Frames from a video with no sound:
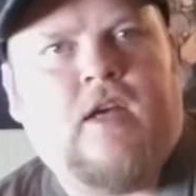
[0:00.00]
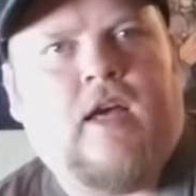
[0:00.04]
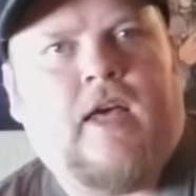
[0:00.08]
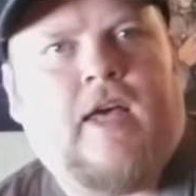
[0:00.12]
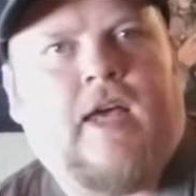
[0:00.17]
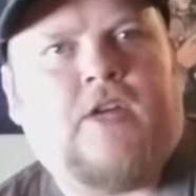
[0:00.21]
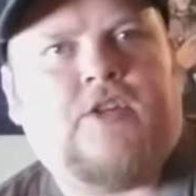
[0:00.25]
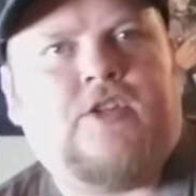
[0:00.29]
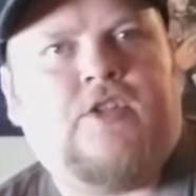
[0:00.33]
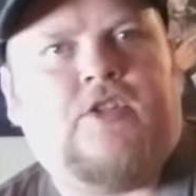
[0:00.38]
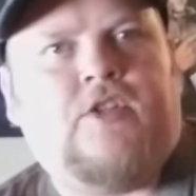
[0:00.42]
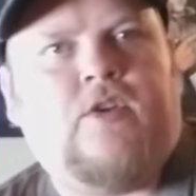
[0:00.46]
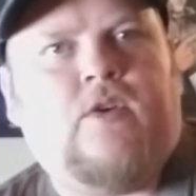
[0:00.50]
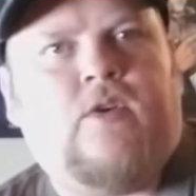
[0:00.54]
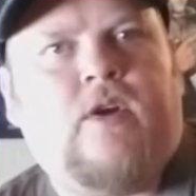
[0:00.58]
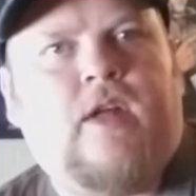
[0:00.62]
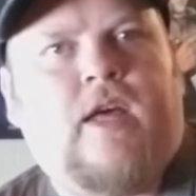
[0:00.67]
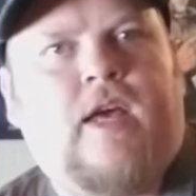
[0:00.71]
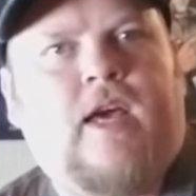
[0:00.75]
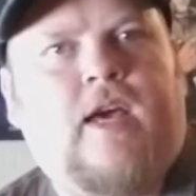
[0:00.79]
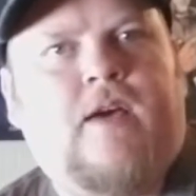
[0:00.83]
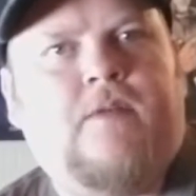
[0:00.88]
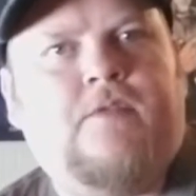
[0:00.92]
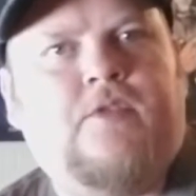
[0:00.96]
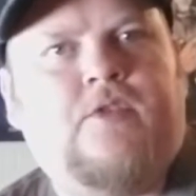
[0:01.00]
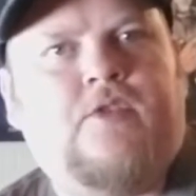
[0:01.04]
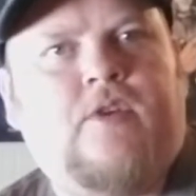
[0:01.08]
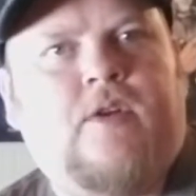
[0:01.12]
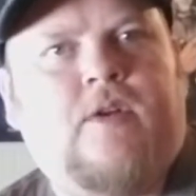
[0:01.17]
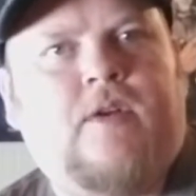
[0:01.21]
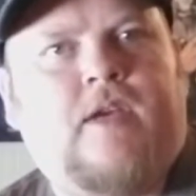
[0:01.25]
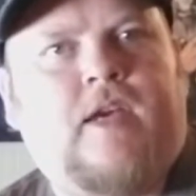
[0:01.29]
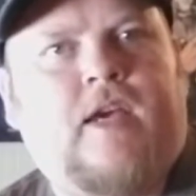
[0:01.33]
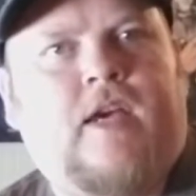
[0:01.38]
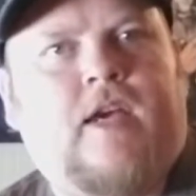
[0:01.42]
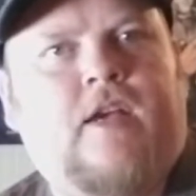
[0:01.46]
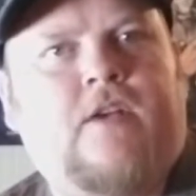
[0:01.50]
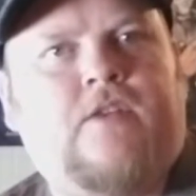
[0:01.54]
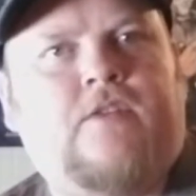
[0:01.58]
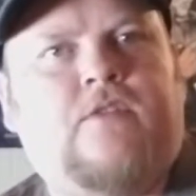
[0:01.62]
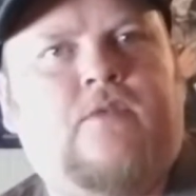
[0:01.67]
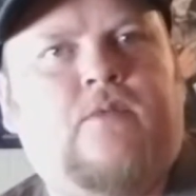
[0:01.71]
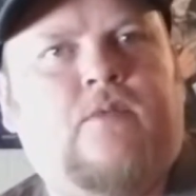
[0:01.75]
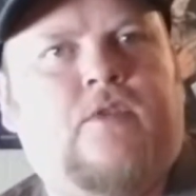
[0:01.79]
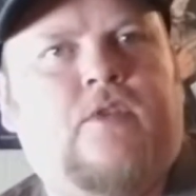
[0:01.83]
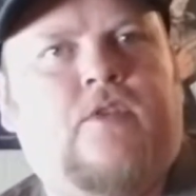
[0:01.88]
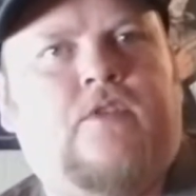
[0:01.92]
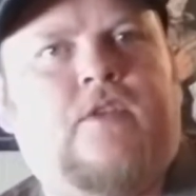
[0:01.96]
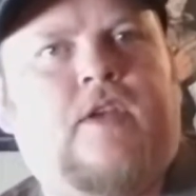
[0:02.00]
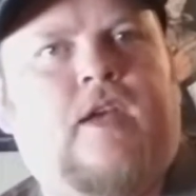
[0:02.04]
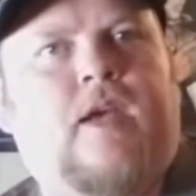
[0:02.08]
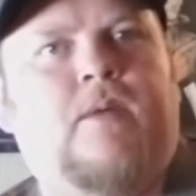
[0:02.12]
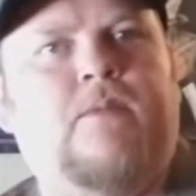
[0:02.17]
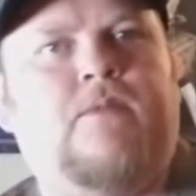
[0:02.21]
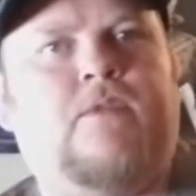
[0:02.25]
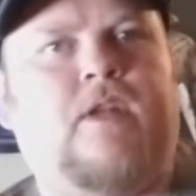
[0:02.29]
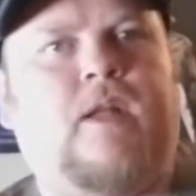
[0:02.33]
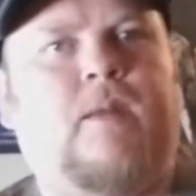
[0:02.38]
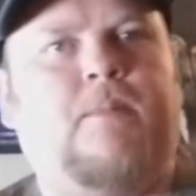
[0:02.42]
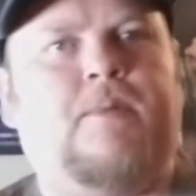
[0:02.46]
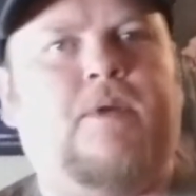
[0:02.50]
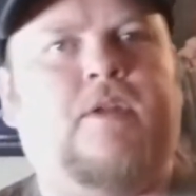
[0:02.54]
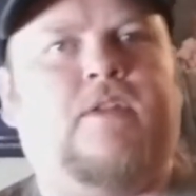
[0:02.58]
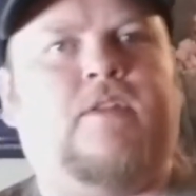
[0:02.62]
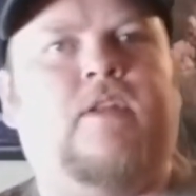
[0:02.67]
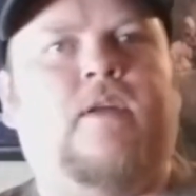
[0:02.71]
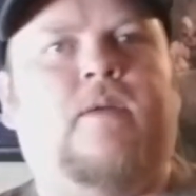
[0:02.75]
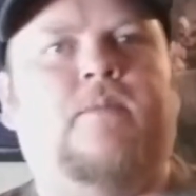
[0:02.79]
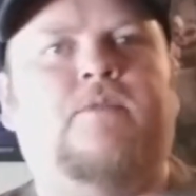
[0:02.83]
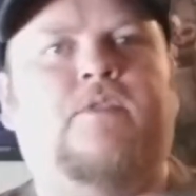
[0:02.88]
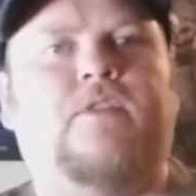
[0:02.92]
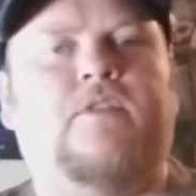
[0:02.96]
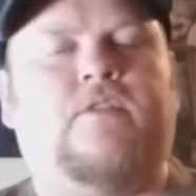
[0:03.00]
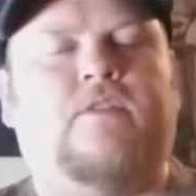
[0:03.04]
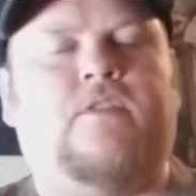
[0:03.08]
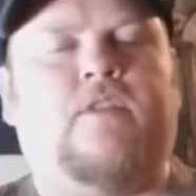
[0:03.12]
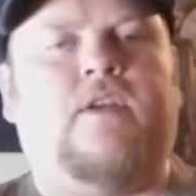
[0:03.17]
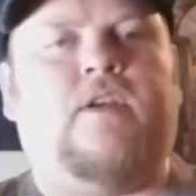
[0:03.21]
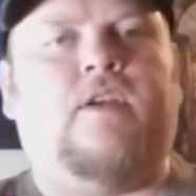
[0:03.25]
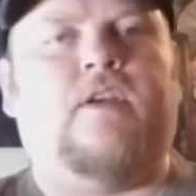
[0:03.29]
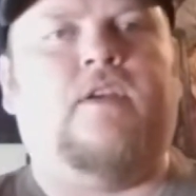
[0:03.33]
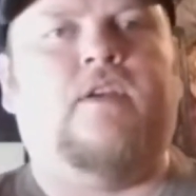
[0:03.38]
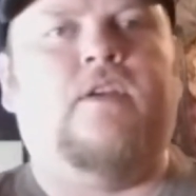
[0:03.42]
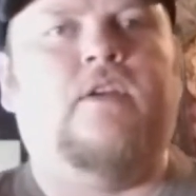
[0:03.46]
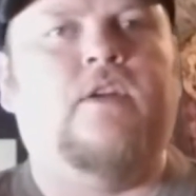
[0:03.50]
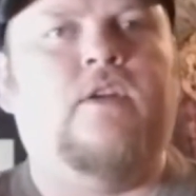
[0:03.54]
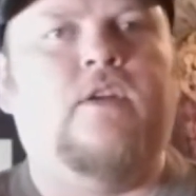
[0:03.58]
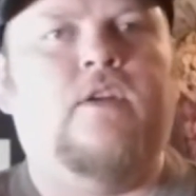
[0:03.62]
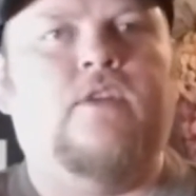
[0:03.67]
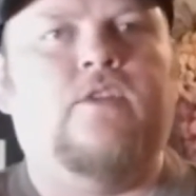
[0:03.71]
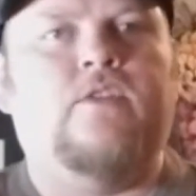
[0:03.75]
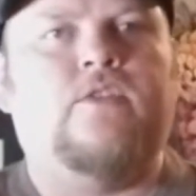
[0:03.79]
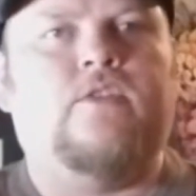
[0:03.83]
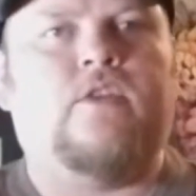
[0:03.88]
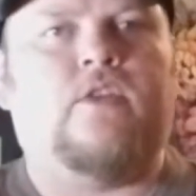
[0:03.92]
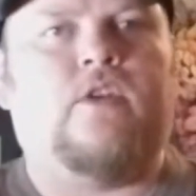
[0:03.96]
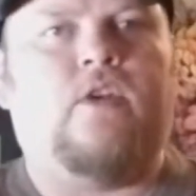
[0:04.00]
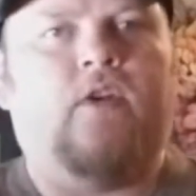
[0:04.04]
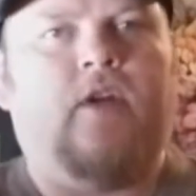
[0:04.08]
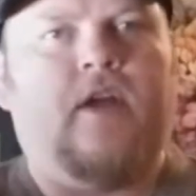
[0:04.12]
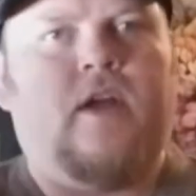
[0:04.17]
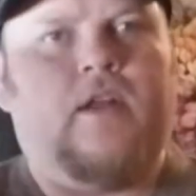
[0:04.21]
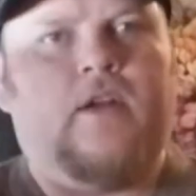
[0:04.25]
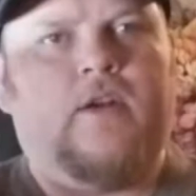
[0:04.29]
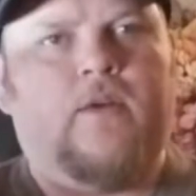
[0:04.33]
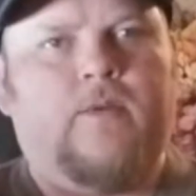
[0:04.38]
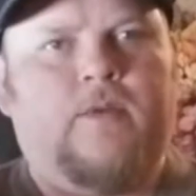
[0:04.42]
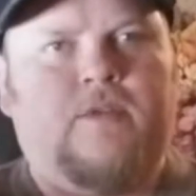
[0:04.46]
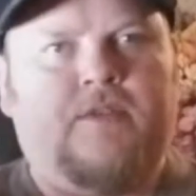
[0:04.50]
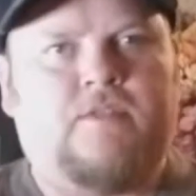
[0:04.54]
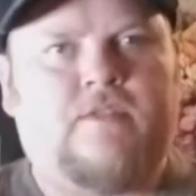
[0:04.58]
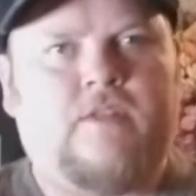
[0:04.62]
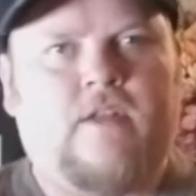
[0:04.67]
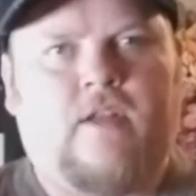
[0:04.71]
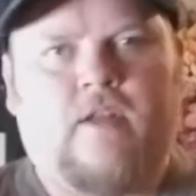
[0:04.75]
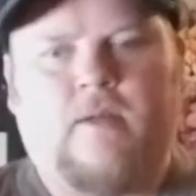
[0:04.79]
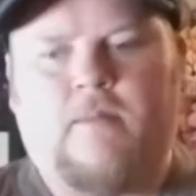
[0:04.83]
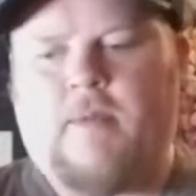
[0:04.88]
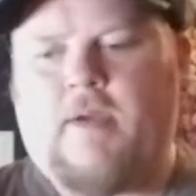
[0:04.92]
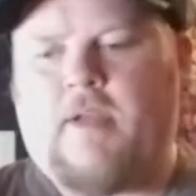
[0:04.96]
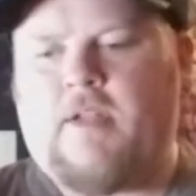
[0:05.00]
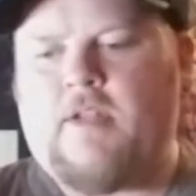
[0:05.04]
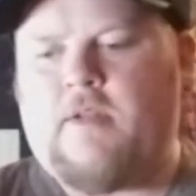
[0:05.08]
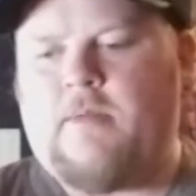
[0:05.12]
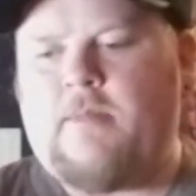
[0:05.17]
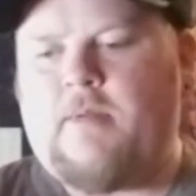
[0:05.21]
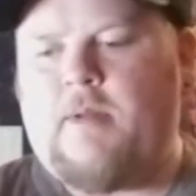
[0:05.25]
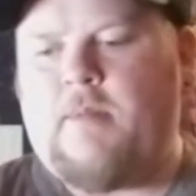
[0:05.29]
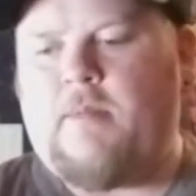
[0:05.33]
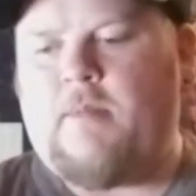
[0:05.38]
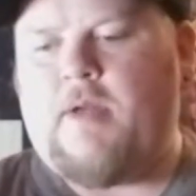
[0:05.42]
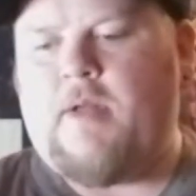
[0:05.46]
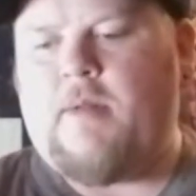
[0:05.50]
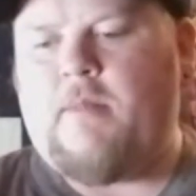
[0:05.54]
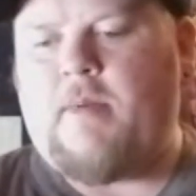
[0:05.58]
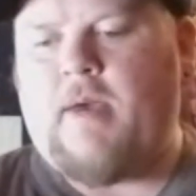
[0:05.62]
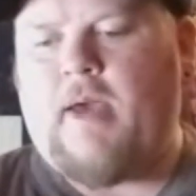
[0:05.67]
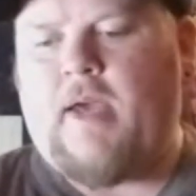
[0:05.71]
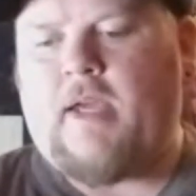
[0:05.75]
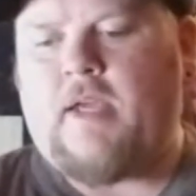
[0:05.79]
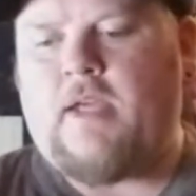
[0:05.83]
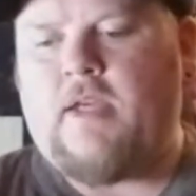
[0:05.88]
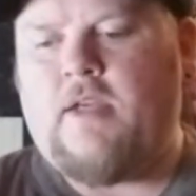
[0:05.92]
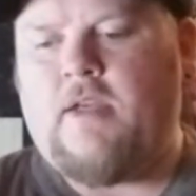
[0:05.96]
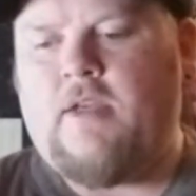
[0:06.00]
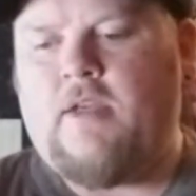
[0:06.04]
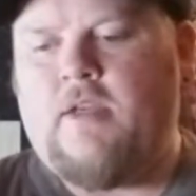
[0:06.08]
I actually don't have a Dreamcast. It's one of those games that I picked up just to turn around and resell it, make a little bit of money back,